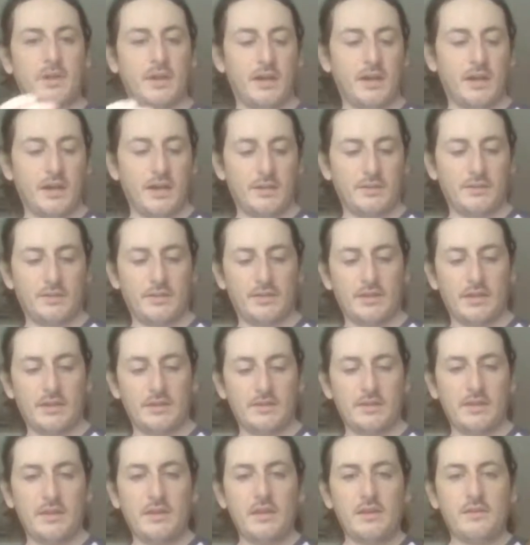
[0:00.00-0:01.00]
guard,
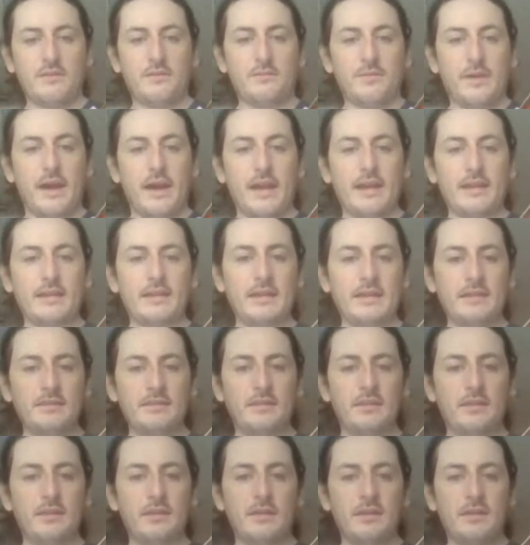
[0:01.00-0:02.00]
and
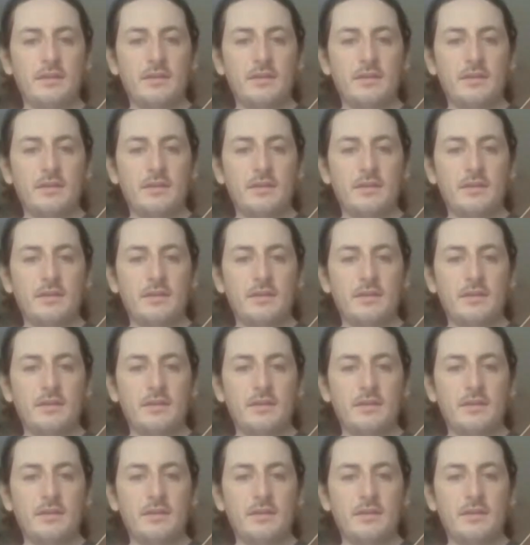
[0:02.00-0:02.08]
violin,